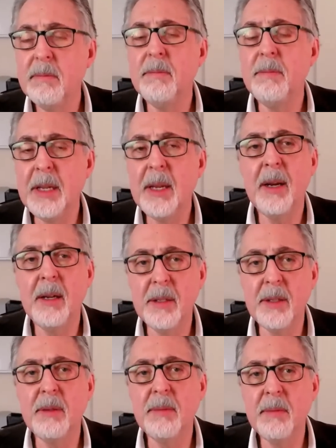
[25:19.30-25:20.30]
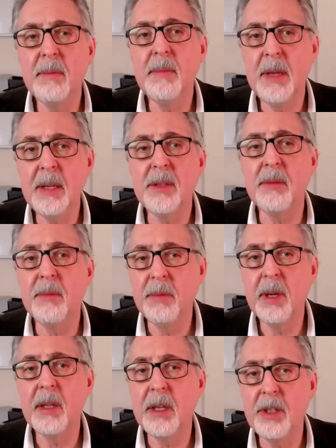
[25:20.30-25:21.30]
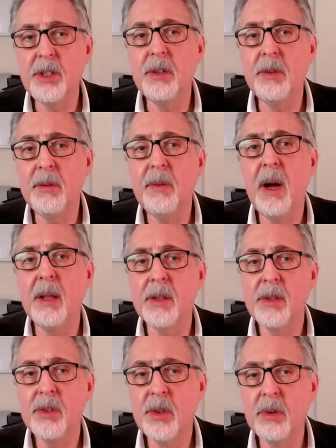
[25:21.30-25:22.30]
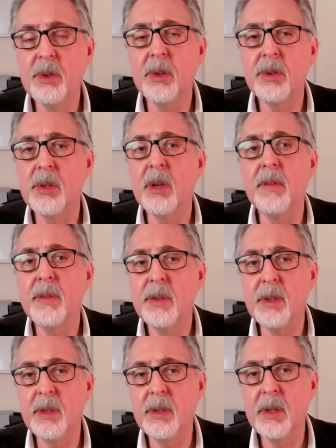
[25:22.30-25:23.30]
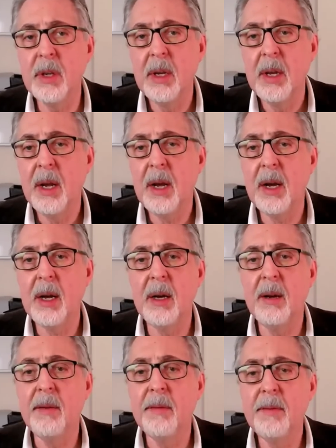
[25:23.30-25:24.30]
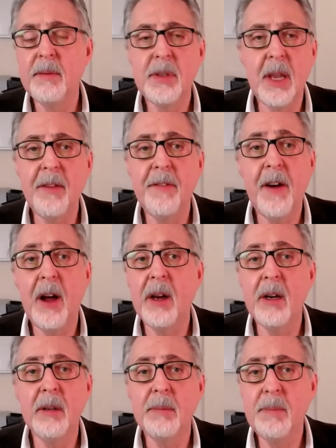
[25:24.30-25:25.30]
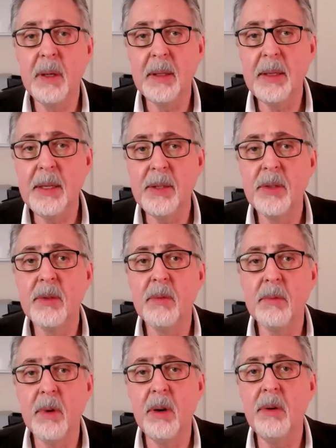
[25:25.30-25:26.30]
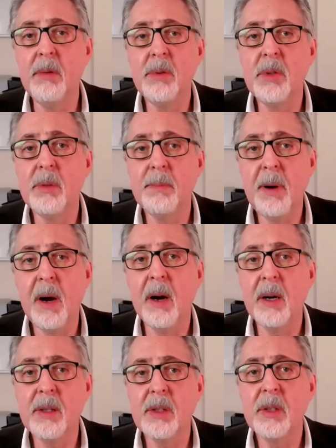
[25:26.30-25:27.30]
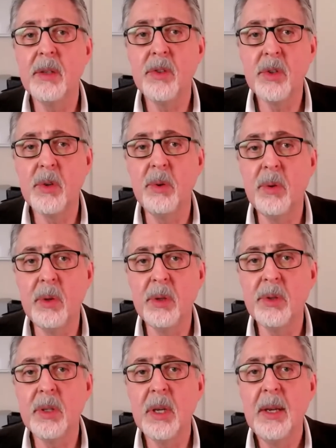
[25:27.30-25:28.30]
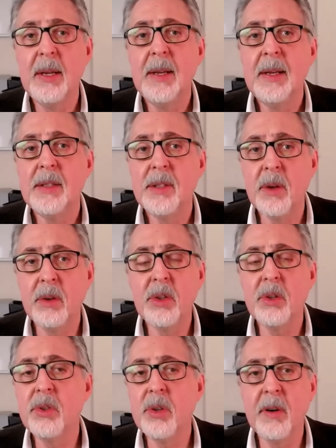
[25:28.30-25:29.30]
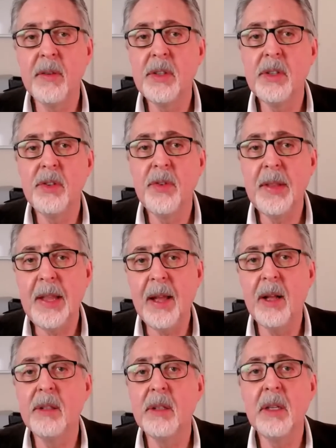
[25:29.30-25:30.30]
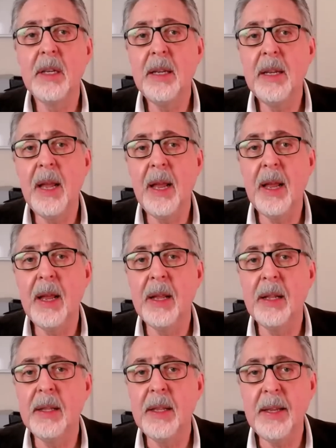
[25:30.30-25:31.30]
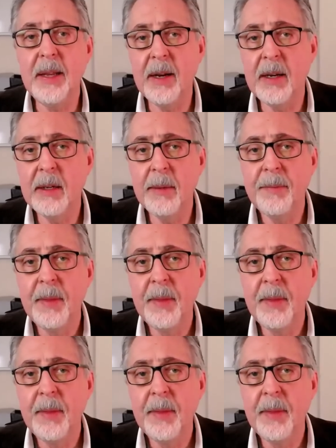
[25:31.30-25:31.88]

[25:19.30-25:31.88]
because it's a real issue on the social services, say fire, police, roads, parks, schools, social services for the elderly and the young.